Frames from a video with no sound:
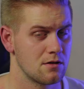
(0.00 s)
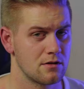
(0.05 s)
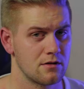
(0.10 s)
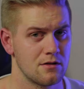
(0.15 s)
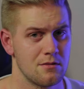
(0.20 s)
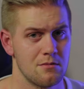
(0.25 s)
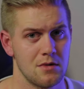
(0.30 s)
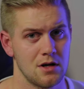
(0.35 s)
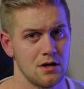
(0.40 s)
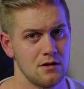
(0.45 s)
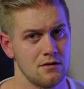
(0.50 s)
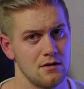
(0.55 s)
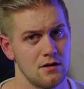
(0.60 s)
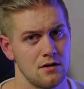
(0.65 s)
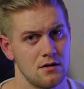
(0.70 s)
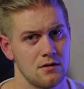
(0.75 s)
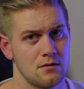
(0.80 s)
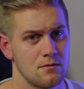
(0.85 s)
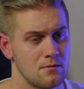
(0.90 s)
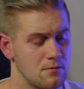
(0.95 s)
looks
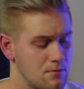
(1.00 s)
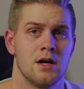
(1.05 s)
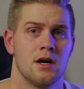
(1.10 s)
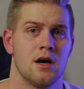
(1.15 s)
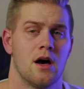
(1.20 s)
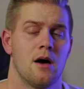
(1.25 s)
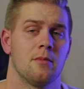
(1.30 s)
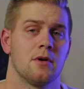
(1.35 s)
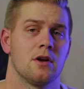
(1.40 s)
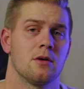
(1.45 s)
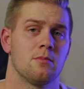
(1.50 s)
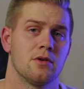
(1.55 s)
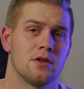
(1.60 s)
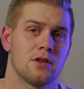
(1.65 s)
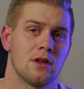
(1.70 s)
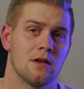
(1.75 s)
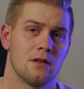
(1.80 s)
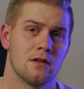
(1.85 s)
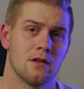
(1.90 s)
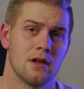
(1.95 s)
amazing. I'm gonna
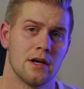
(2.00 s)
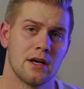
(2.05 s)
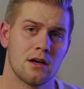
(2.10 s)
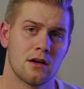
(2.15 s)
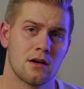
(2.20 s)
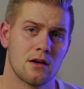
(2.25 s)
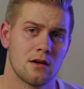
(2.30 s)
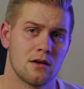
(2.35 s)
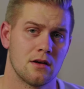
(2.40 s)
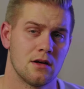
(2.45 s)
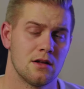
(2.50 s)
put the link